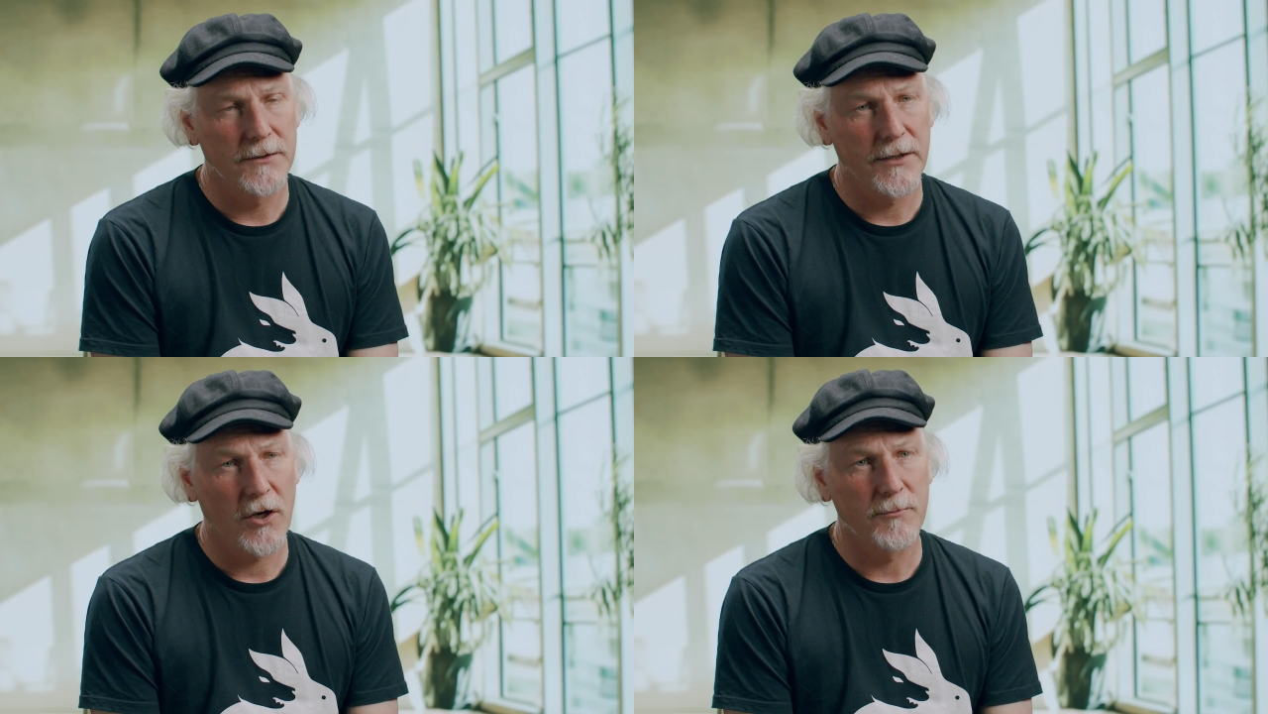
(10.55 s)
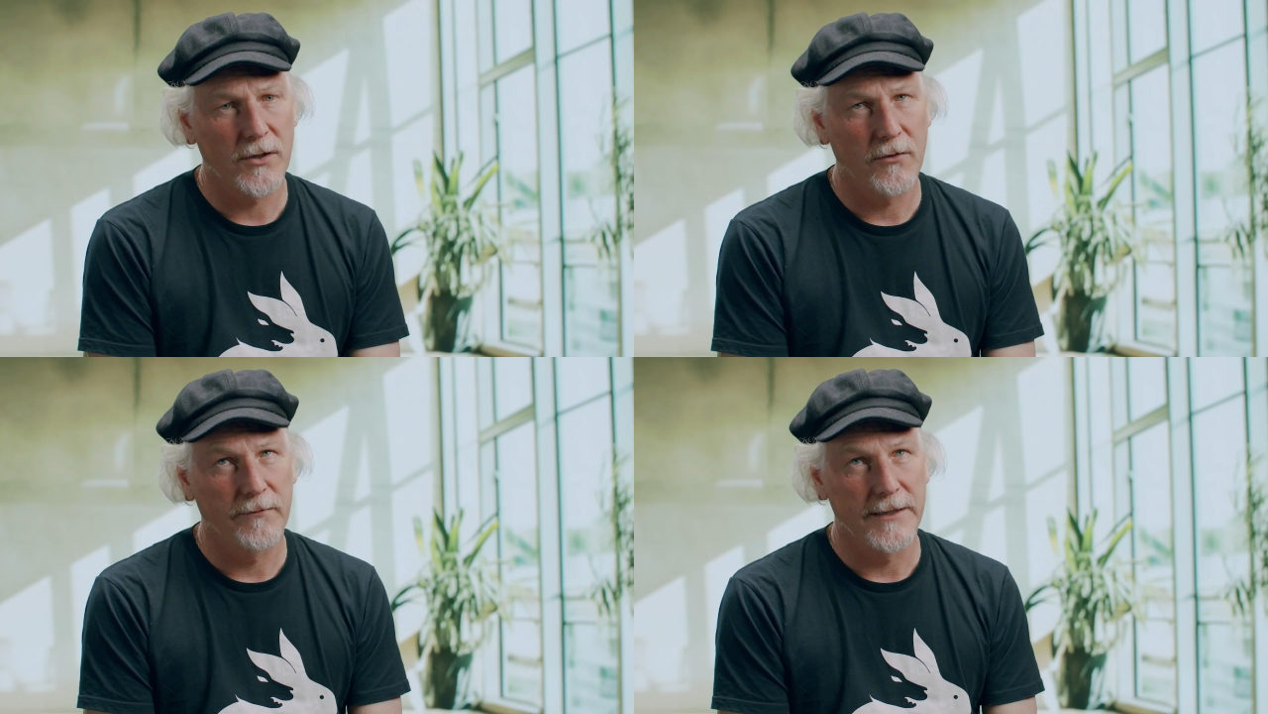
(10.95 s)
To help
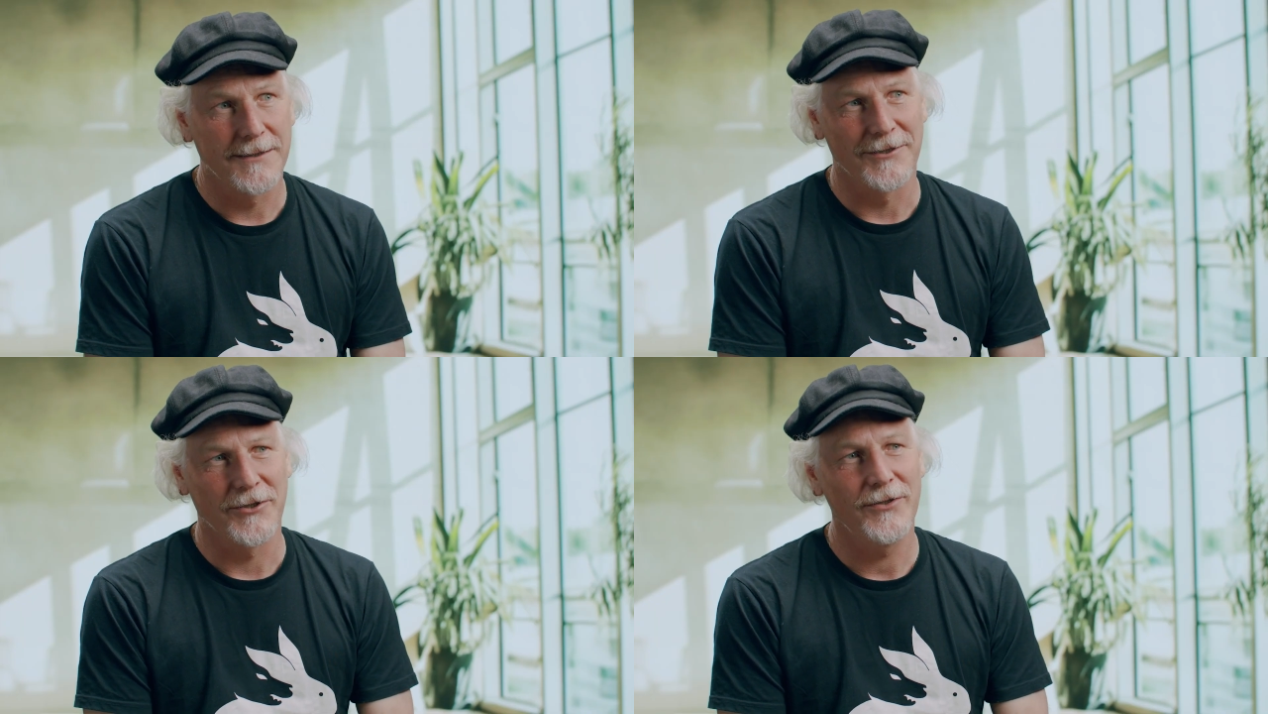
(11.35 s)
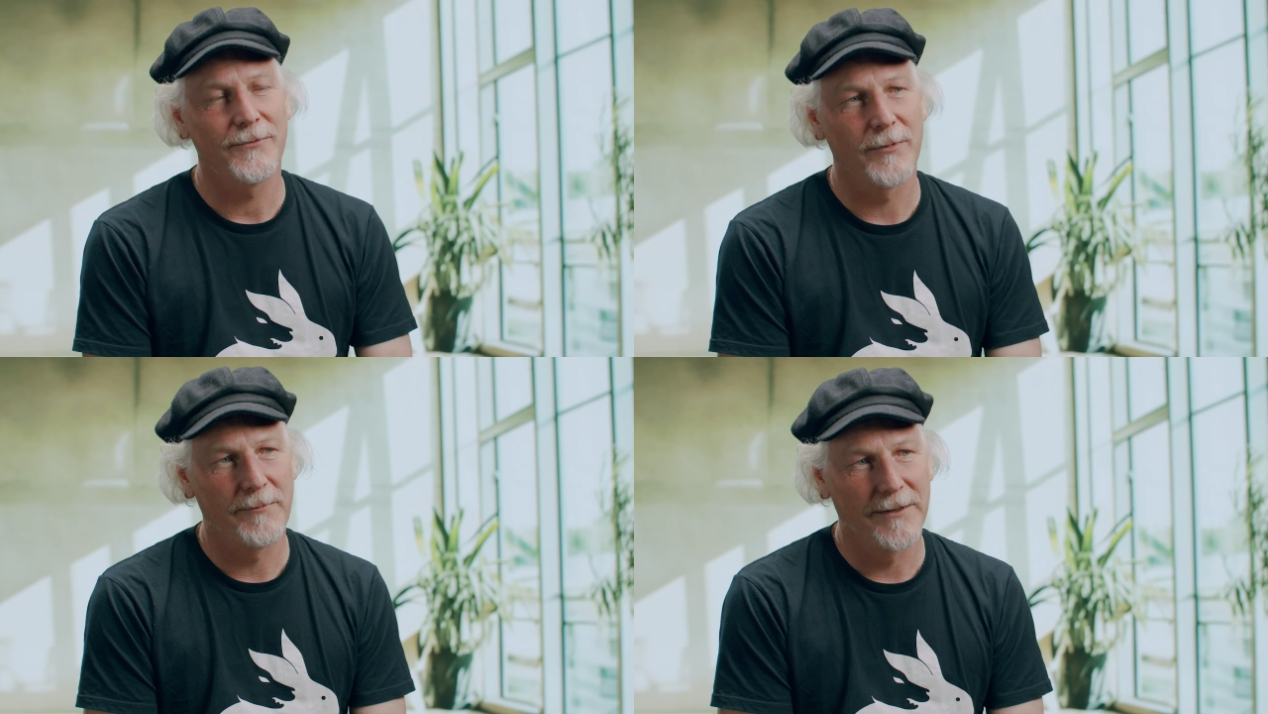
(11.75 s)
solve these
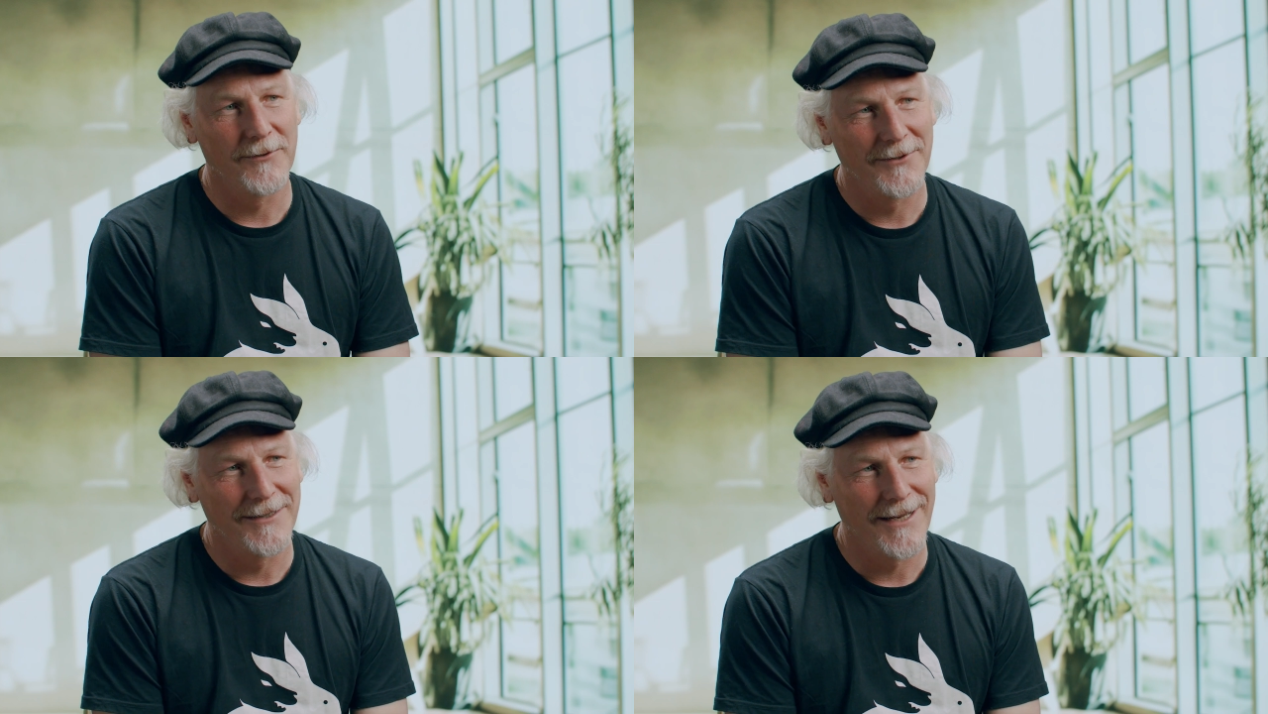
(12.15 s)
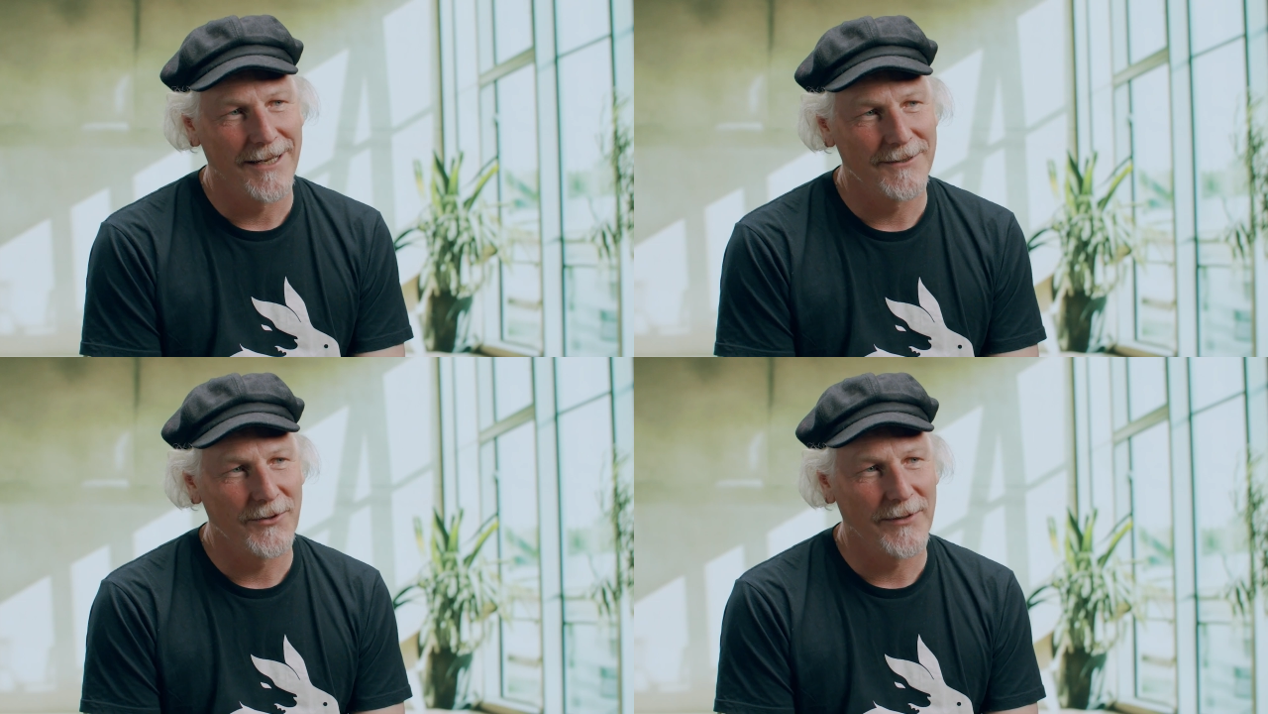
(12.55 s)
issues, we've been looking
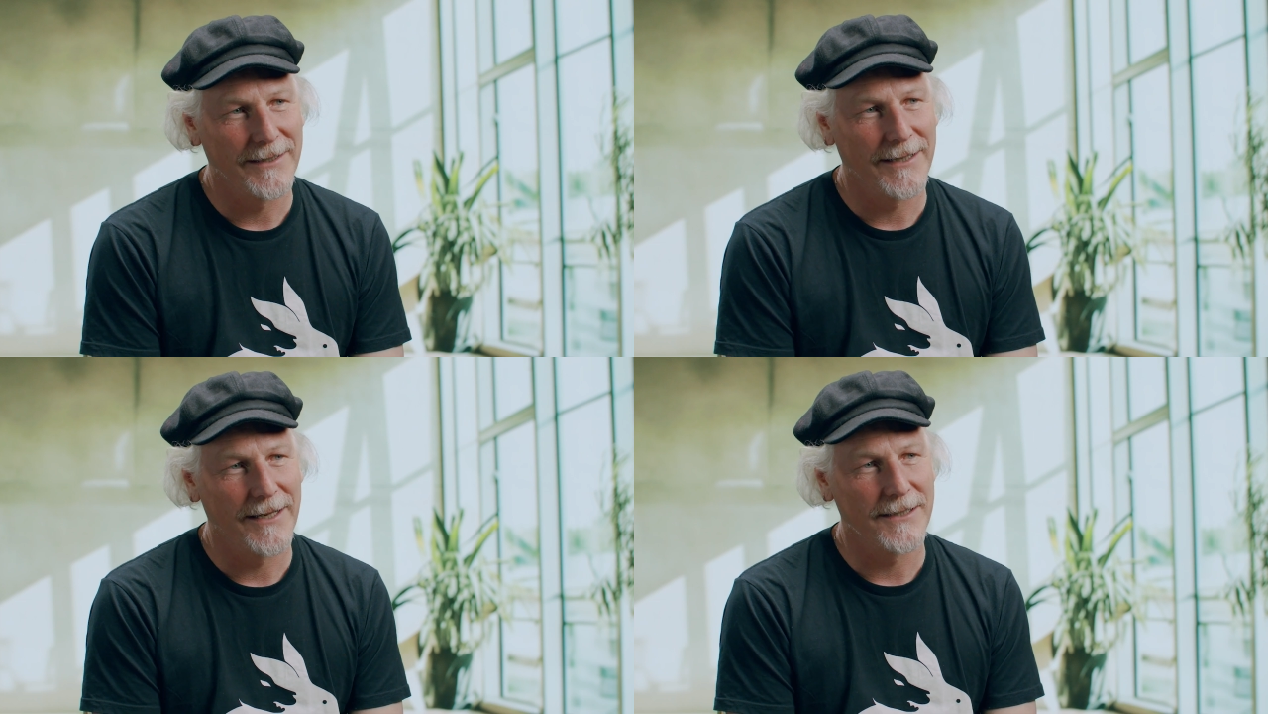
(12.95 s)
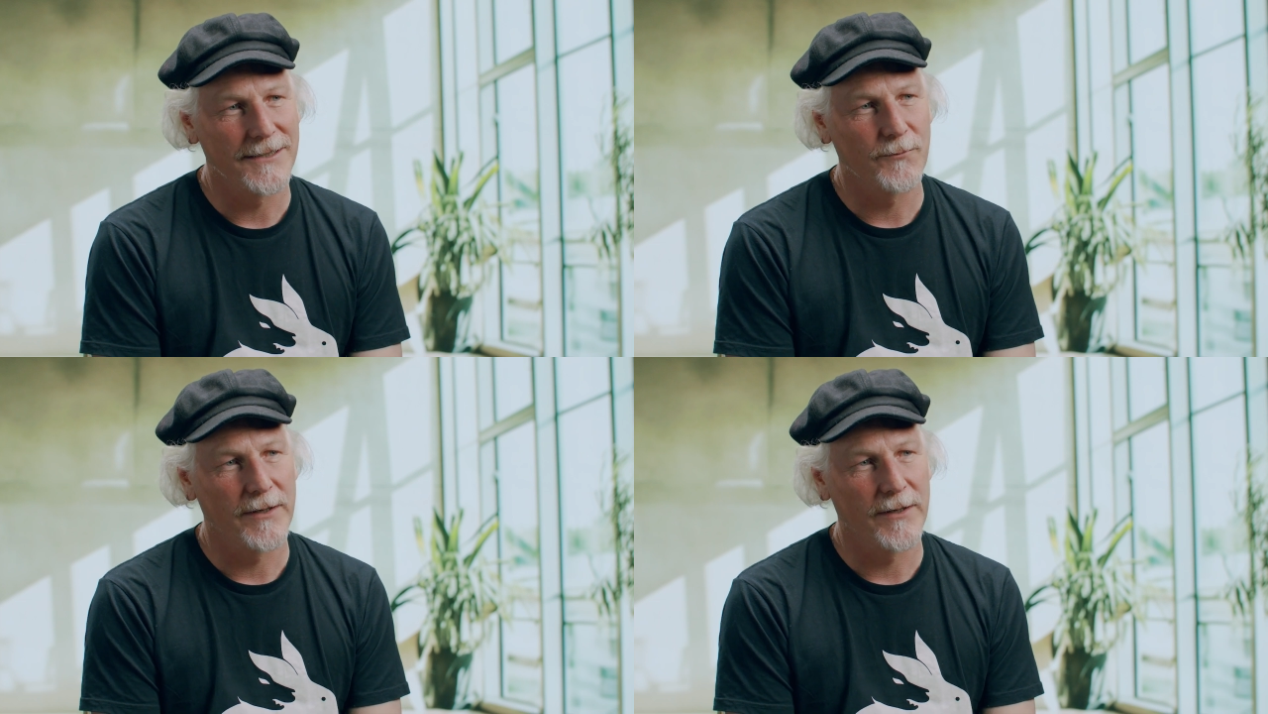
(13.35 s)
at doing things